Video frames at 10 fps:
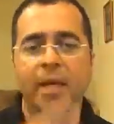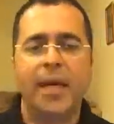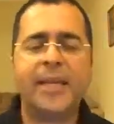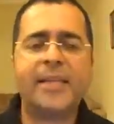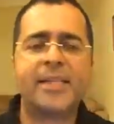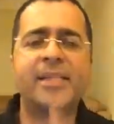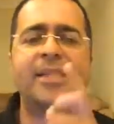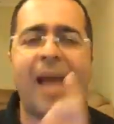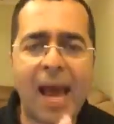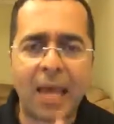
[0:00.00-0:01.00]
It is
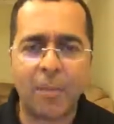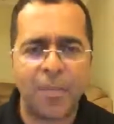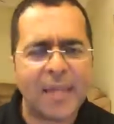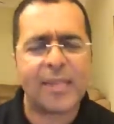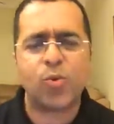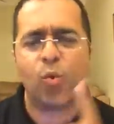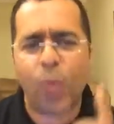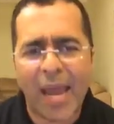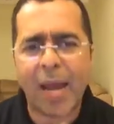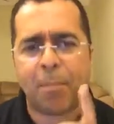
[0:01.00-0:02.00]
time, it is
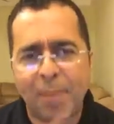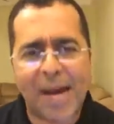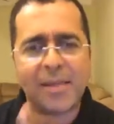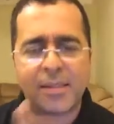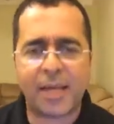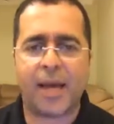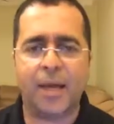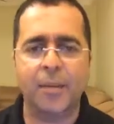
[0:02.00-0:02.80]
way past time